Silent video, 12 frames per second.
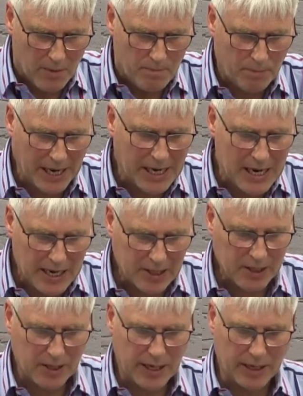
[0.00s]
by
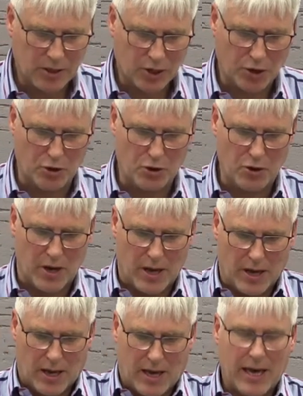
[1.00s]
listening to
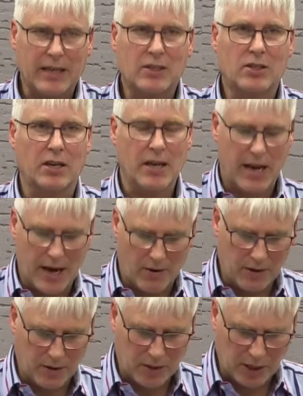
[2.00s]
its
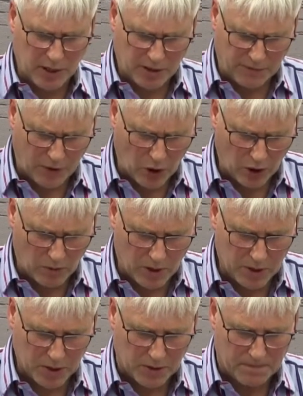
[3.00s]
adherents, its
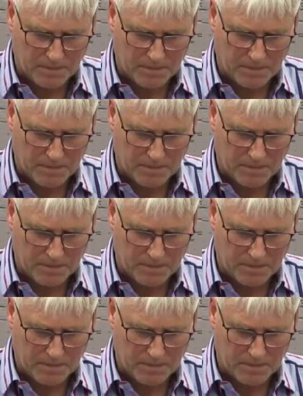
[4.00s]
followers,